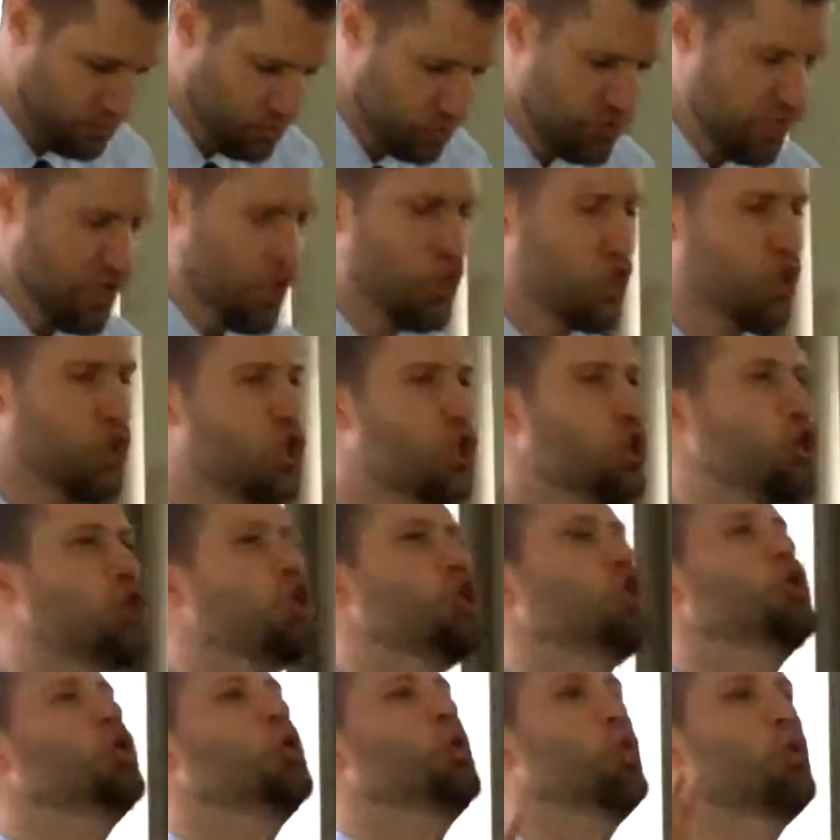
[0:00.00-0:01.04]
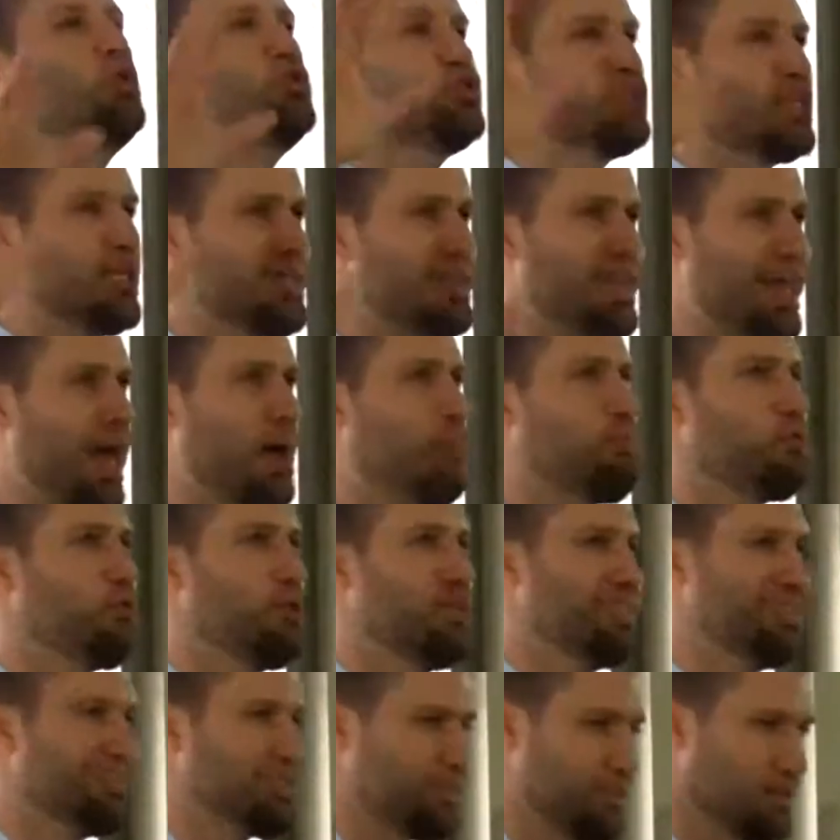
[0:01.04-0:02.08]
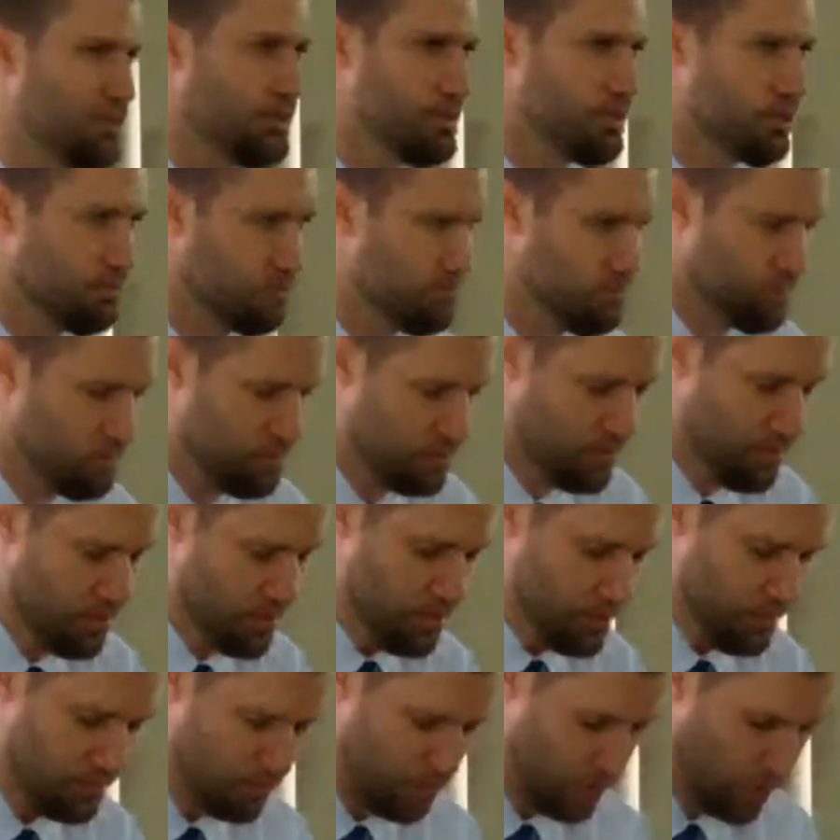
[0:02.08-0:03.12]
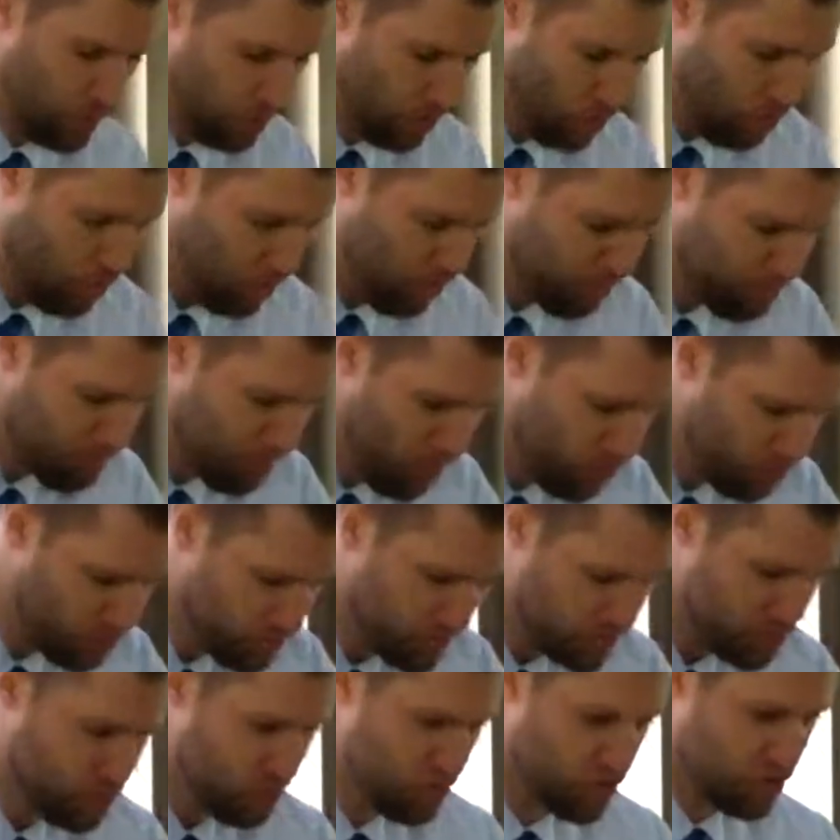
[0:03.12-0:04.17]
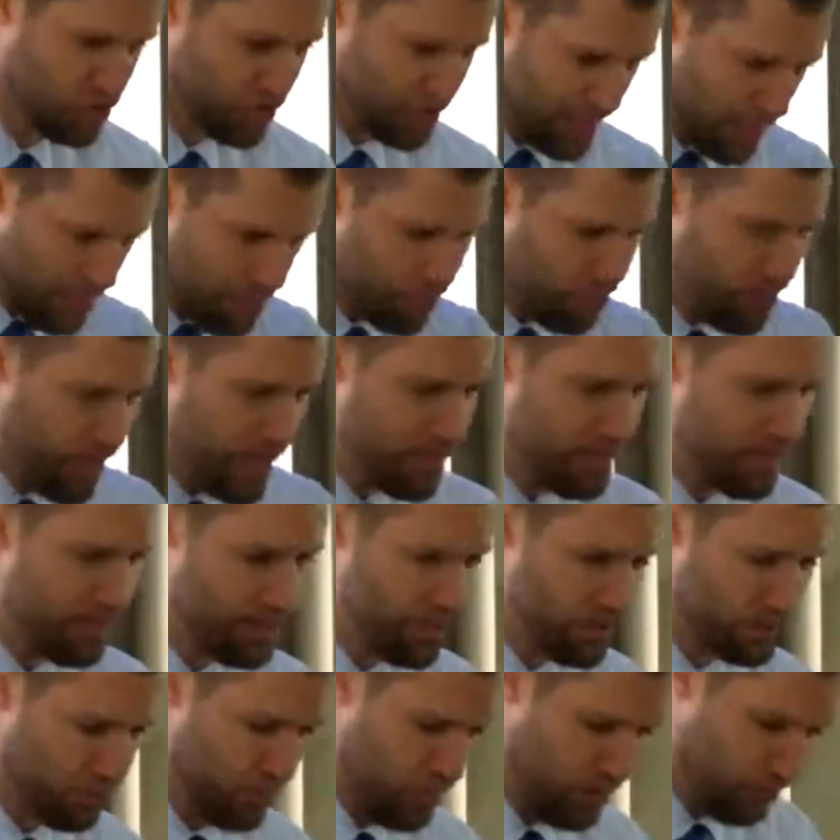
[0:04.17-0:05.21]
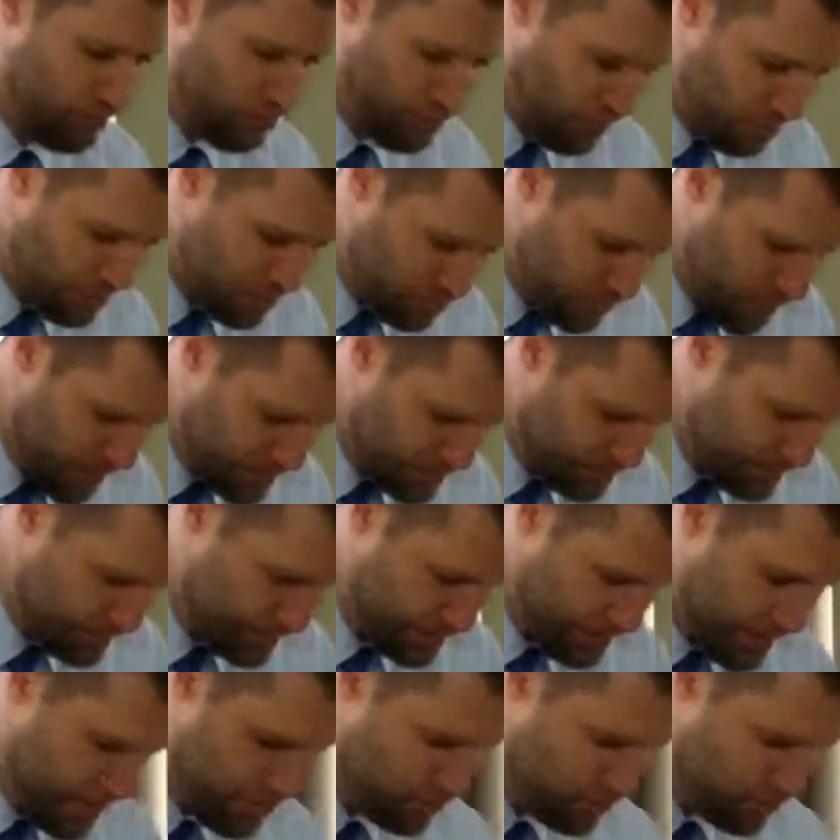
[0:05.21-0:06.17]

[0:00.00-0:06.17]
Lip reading: It was a huge, elaborate system, this law of Moses, which separated Israel from the rest of the